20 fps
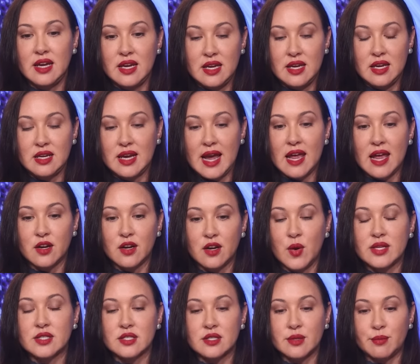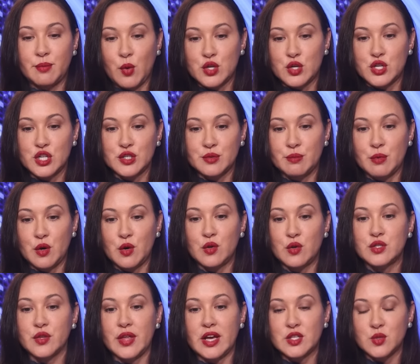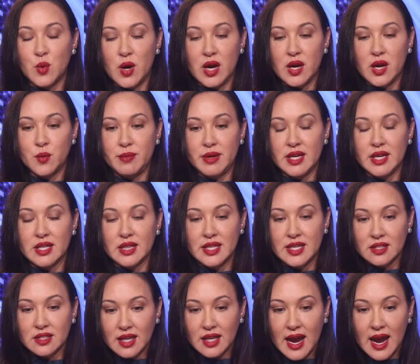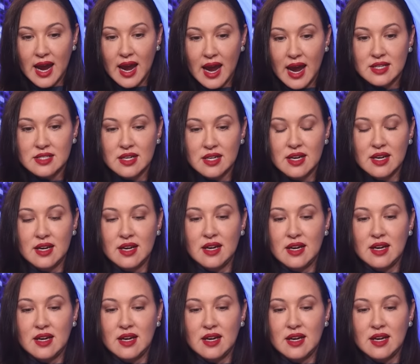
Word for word: He categorizes abortion as murder, so that's why it would be an illegal act.